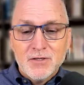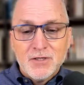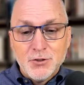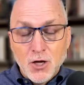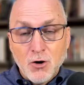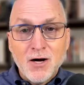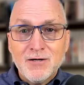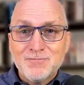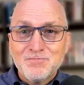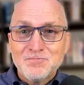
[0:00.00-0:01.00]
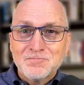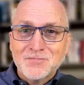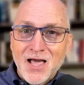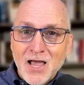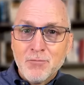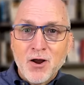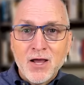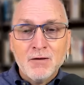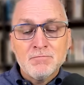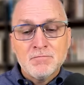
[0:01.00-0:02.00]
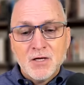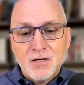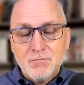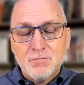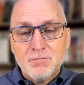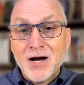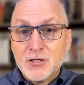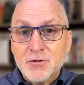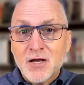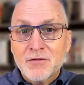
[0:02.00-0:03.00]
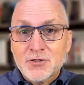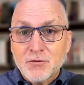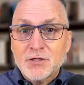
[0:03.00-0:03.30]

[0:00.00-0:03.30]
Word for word: Noah, Abraham, possibly others that we